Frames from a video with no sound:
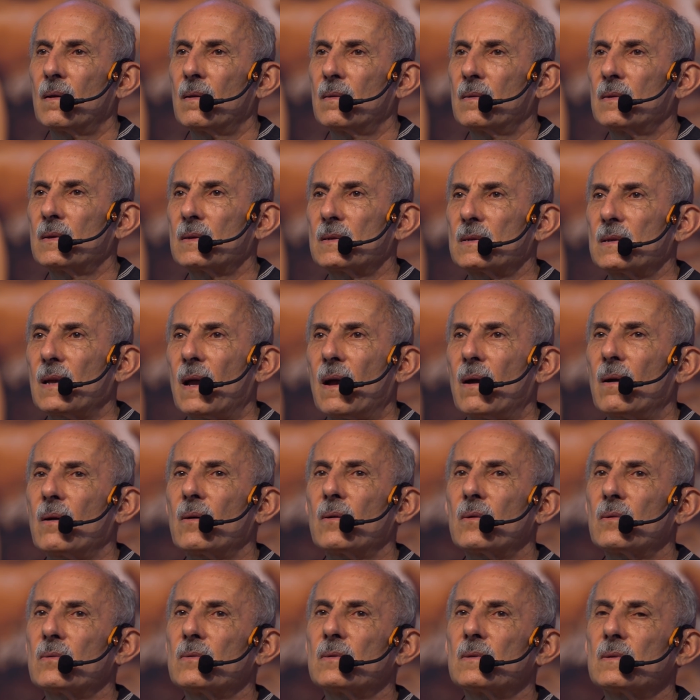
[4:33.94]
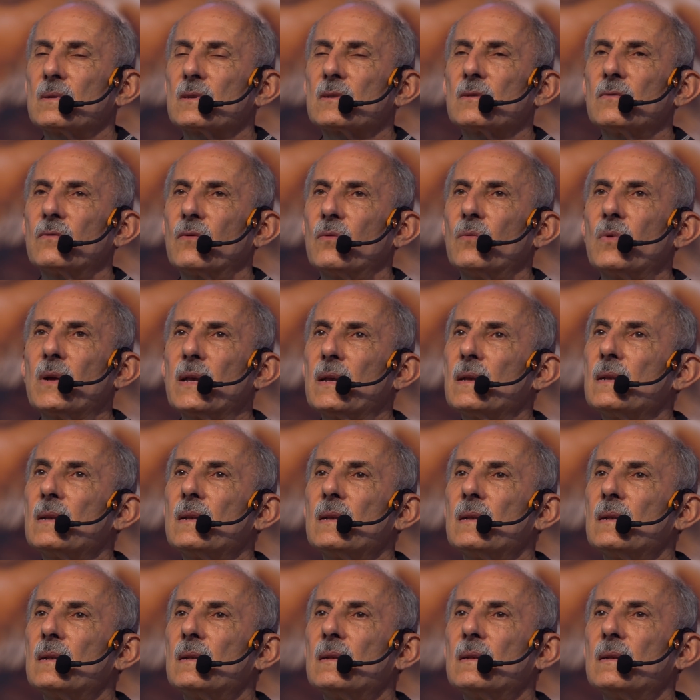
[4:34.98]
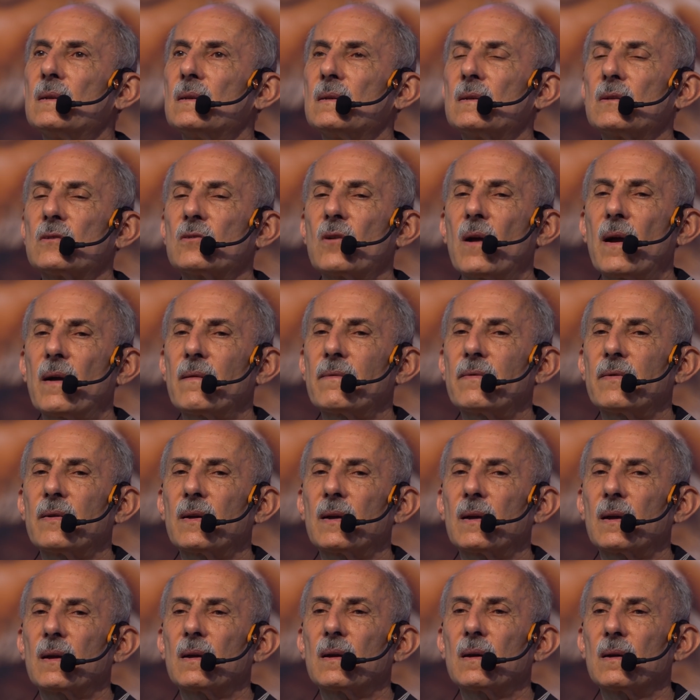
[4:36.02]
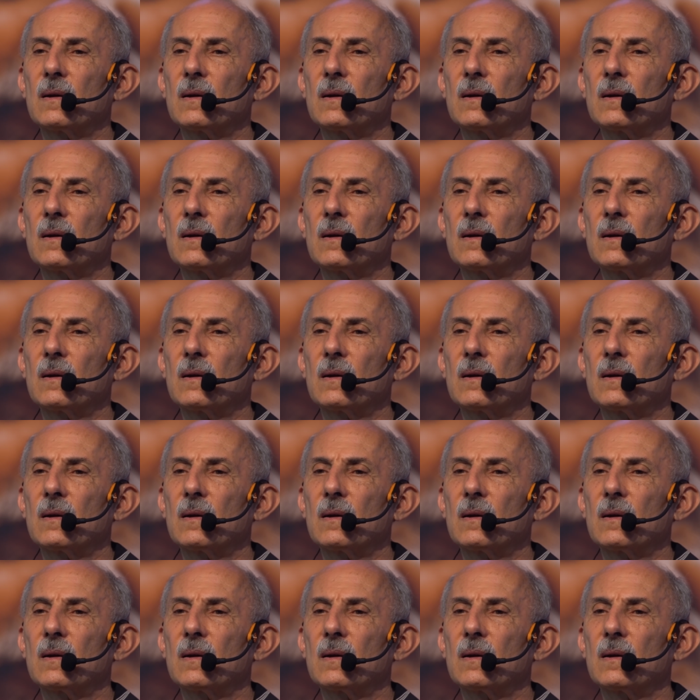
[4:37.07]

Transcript: The sounds of wind and traffic